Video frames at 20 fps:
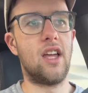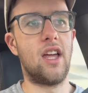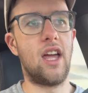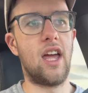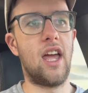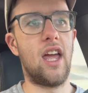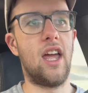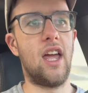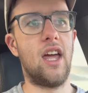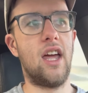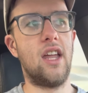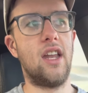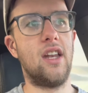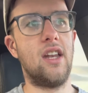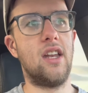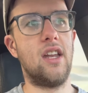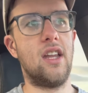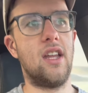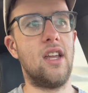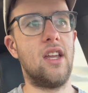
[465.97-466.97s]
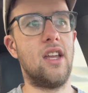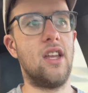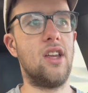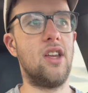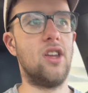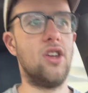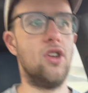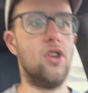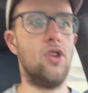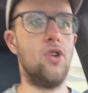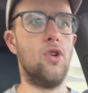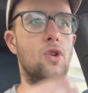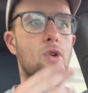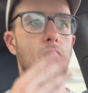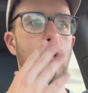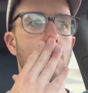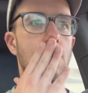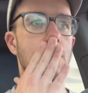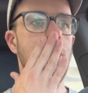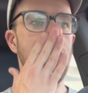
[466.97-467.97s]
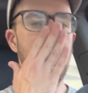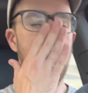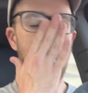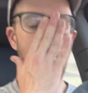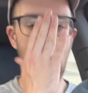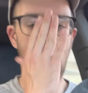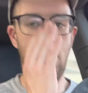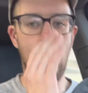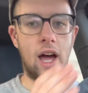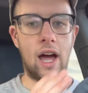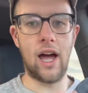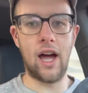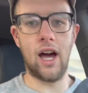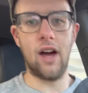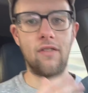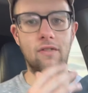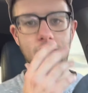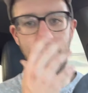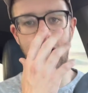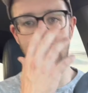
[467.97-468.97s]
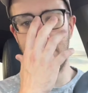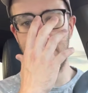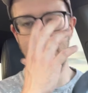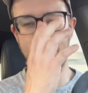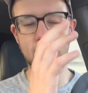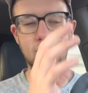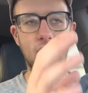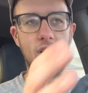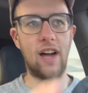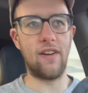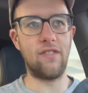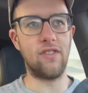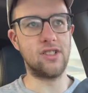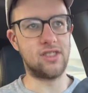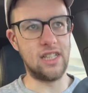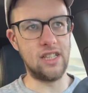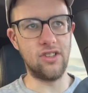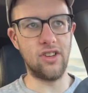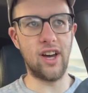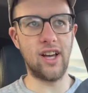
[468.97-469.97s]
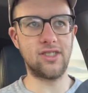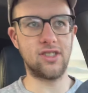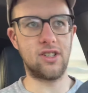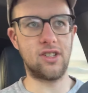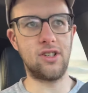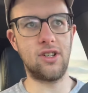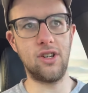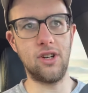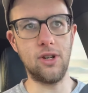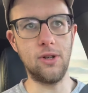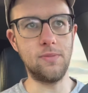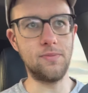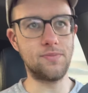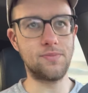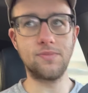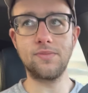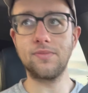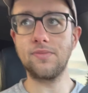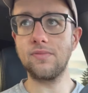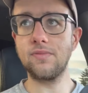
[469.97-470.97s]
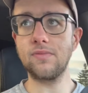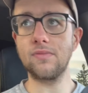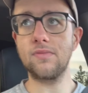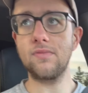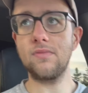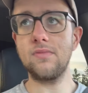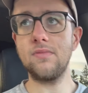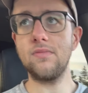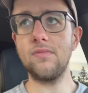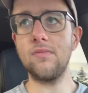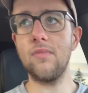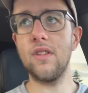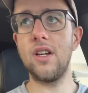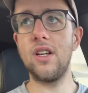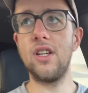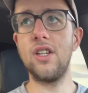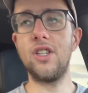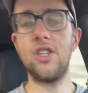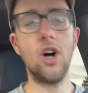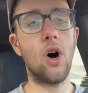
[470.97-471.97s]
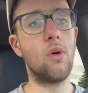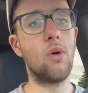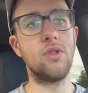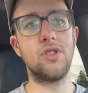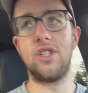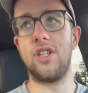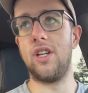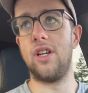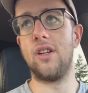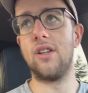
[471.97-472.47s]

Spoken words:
and you don't have, like, you still have your sea legs under you, don't cheat.